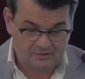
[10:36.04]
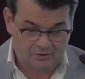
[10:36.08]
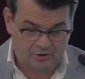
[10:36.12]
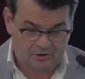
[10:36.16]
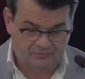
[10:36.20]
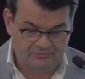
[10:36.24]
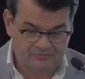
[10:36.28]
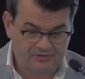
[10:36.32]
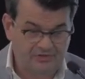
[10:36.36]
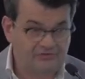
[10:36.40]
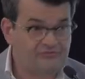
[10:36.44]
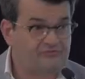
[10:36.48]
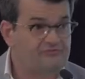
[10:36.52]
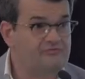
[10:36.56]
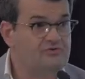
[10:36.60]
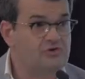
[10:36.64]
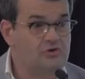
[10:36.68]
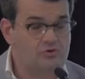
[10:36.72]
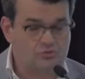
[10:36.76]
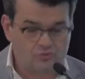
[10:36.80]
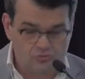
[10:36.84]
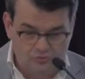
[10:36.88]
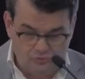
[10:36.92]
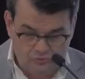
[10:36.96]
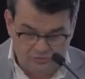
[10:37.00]
On this
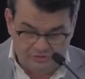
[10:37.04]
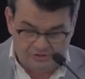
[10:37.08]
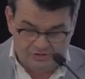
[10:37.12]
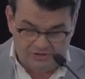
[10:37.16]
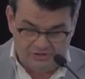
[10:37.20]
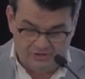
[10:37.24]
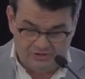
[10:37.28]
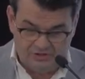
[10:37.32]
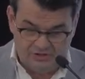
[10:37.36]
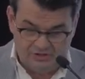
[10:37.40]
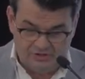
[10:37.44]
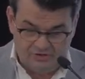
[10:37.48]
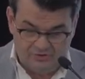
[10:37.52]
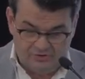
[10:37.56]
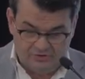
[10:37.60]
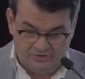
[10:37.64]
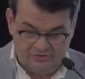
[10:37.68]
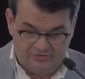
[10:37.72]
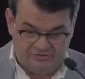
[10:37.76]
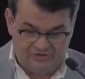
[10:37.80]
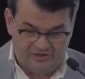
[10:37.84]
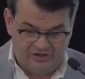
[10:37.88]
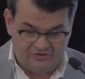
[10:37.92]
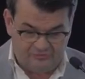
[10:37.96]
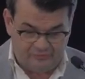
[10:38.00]
view,
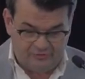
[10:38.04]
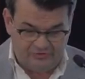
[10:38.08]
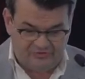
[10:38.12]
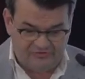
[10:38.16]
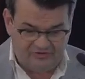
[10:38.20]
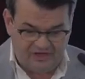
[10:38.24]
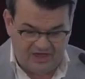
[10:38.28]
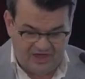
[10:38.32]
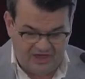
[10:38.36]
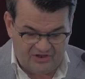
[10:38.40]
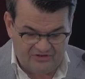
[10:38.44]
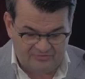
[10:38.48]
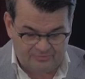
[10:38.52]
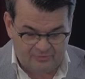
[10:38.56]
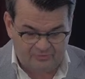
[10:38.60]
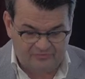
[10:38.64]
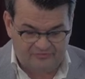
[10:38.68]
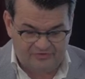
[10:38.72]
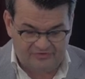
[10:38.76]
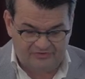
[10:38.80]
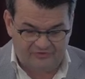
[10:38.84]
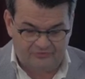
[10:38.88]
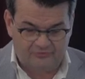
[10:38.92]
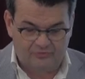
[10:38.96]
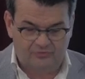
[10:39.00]
things with tangible
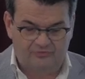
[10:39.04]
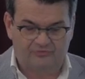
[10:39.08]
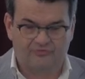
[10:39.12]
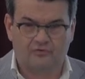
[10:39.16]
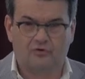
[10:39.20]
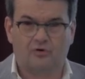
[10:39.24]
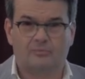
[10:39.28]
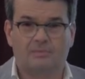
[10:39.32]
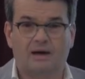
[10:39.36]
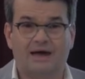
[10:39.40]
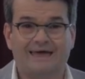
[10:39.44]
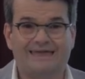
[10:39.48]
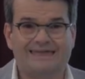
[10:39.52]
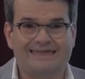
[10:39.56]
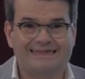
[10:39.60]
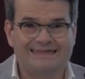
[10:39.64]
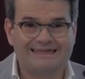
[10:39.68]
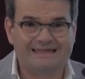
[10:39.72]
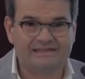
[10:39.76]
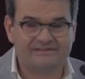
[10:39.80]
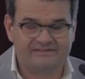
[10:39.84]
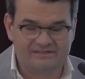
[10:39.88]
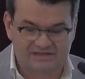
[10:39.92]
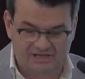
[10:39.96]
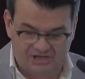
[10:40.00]
physical form are
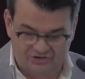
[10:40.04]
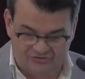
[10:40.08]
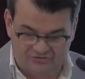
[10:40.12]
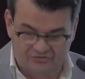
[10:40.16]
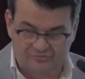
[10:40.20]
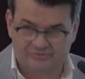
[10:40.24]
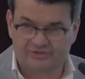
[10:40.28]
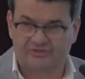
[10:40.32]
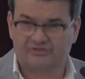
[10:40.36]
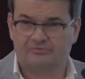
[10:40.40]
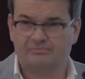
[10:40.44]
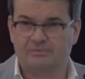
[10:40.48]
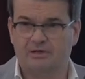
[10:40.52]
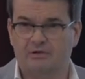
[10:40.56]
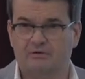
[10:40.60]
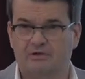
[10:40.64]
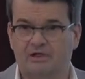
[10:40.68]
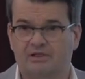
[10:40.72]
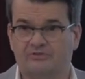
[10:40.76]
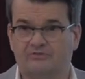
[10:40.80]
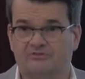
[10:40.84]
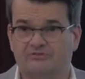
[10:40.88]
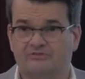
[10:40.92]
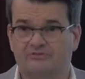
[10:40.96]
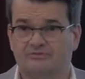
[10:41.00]
easier to
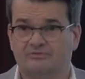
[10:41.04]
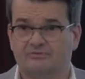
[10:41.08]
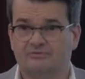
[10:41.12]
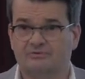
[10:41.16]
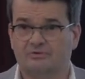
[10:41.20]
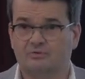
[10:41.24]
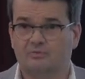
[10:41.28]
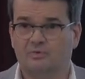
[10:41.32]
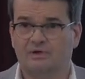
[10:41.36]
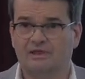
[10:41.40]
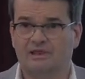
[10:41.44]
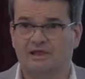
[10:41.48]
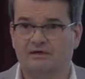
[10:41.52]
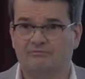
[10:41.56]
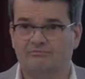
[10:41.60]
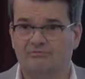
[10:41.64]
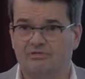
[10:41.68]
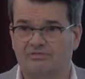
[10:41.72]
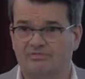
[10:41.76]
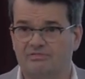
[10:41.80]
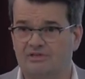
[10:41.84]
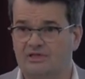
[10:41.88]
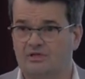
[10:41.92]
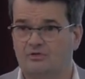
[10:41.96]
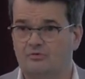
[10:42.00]
experience. We love the
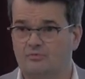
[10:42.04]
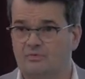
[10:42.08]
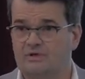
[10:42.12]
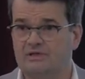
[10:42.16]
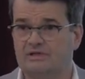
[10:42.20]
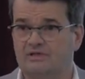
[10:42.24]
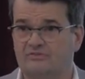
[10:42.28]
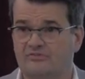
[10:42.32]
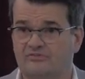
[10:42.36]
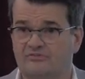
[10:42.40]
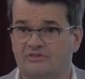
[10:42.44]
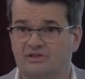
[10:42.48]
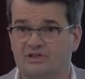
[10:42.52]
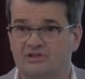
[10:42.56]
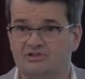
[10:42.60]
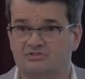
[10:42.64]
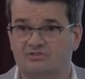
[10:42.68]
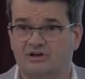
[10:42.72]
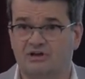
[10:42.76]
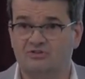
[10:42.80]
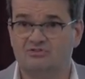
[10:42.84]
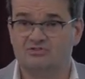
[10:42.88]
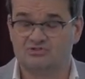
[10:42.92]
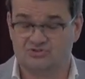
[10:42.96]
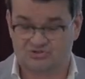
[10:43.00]
thing we can see and
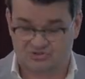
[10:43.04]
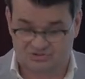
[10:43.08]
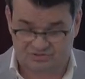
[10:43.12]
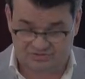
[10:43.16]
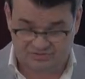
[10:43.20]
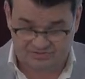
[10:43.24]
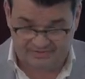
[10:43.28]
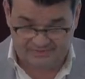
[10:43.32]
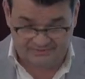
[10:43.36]
touch.